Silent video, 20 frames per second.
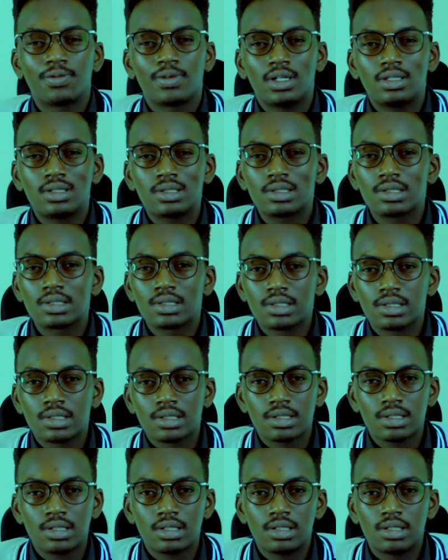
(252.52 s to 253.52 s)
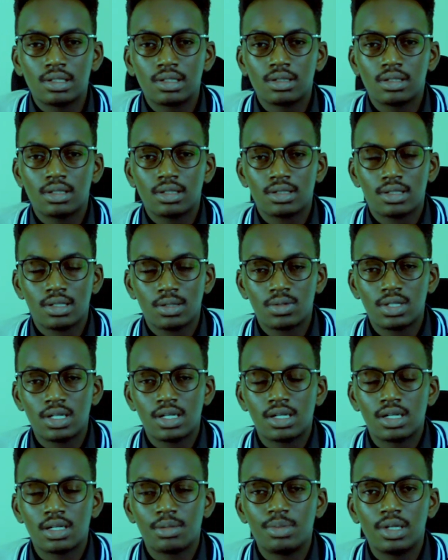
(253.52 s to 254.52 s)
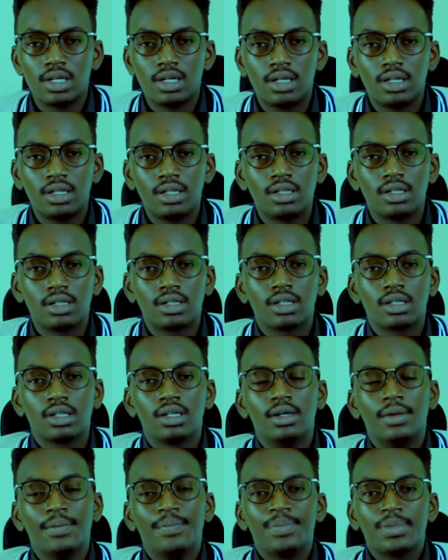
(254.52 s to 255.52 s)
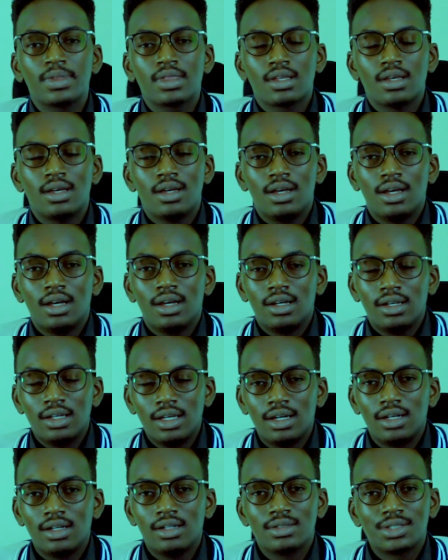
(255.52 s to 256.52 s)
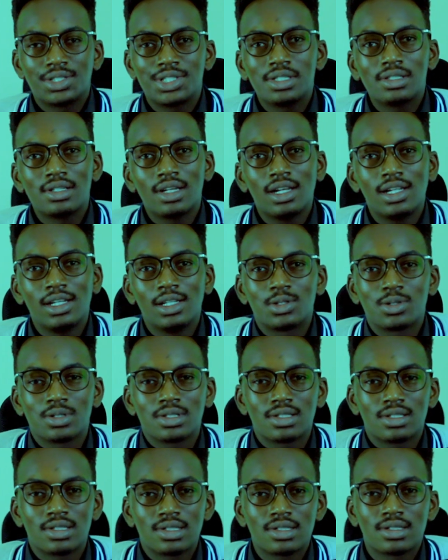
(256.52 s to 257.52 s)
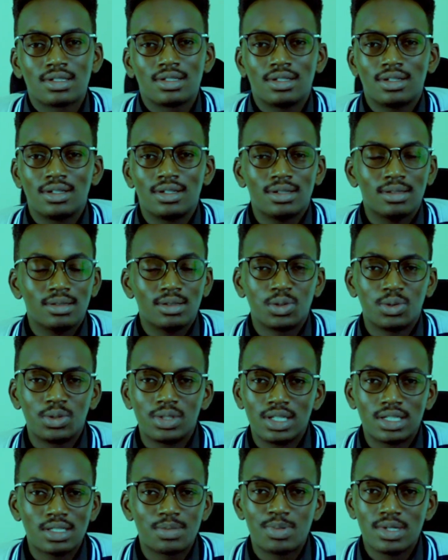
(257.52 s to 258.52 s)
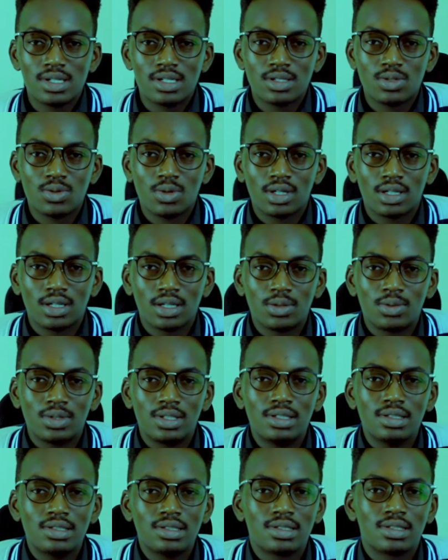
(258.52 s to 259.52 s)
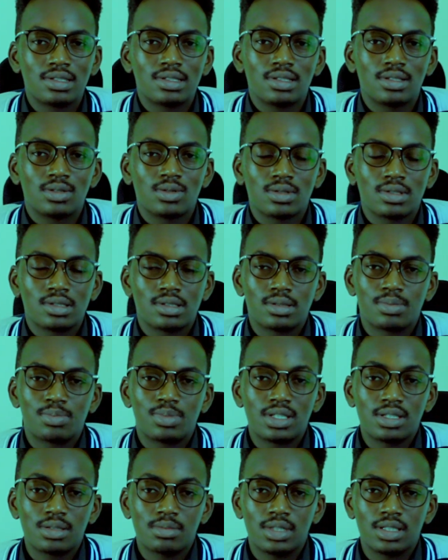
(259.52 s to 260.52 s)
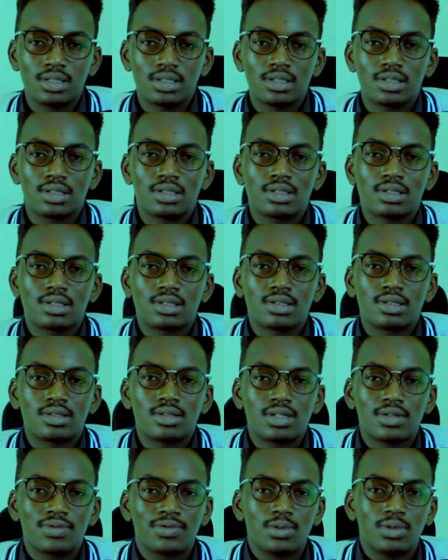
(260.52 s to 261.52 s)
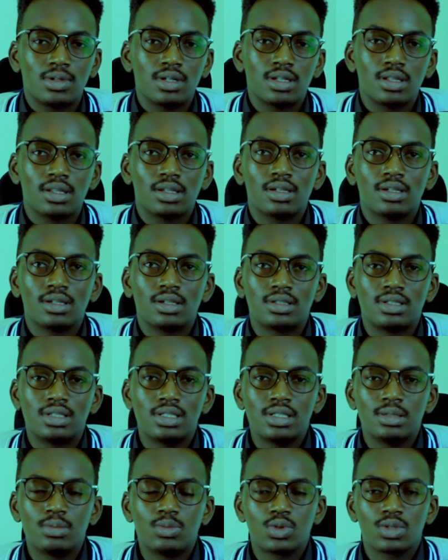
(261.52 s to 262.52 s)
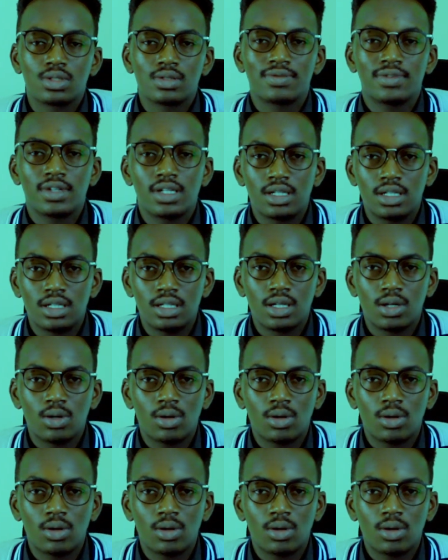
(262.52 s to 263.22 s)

franchises in Saudi Arabia, and yeah, generally it was just a good experience working on it. It was pretty much straightforward. The team was very